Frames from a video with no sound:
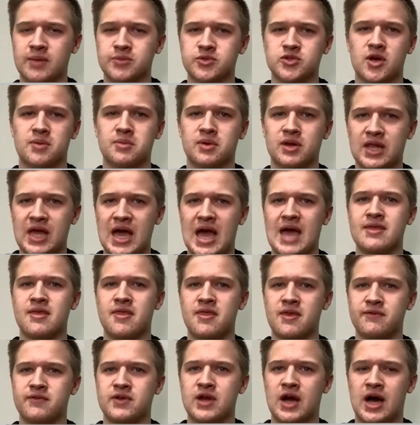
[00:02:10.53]
So I'm glad that
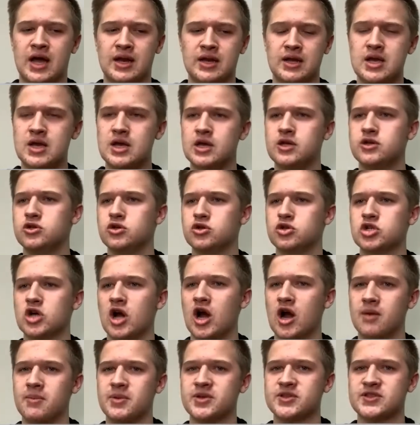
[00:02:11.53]
they've got
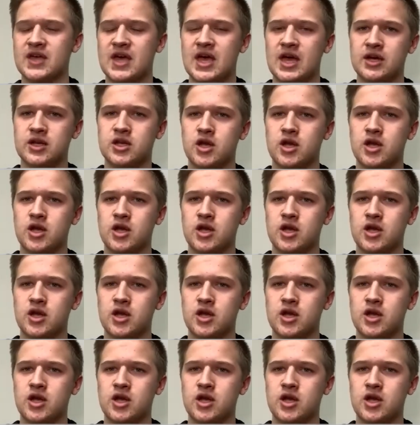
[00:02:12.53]
Ducharme as the head